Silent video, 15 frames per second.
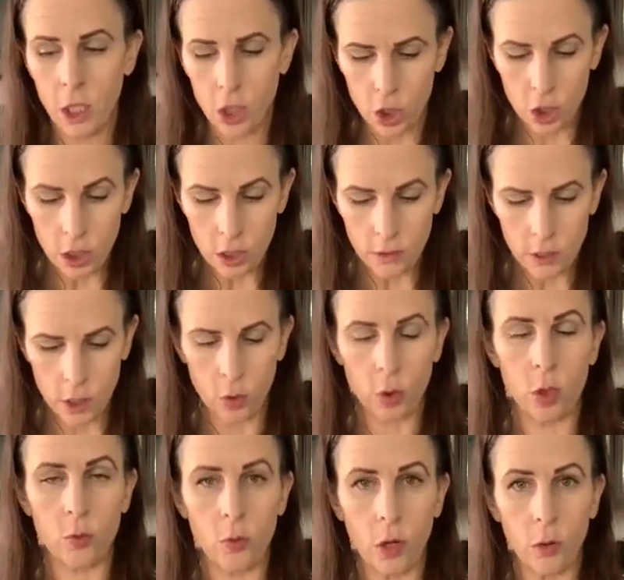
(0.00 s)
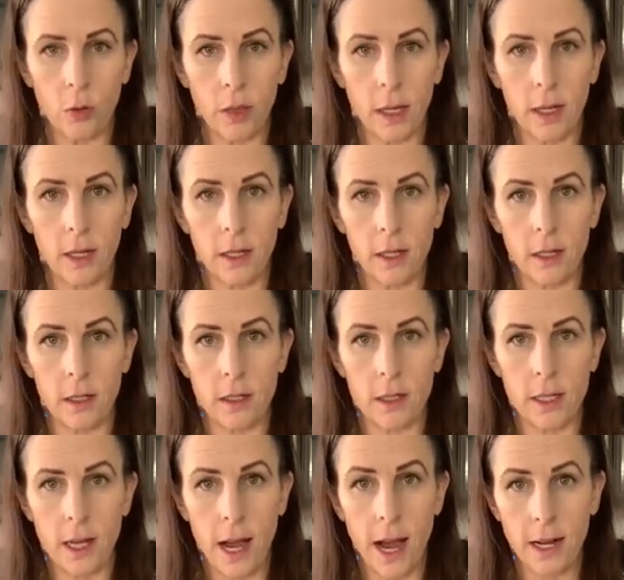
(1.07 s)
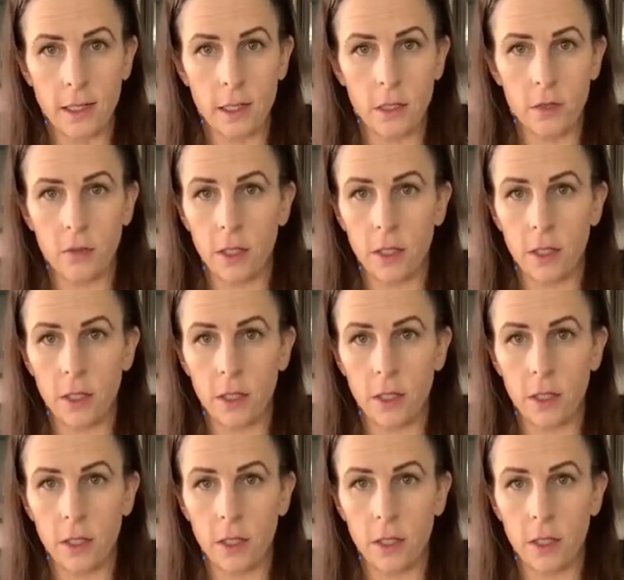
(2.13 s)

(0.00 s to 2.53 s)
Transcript: just so you know that it is active.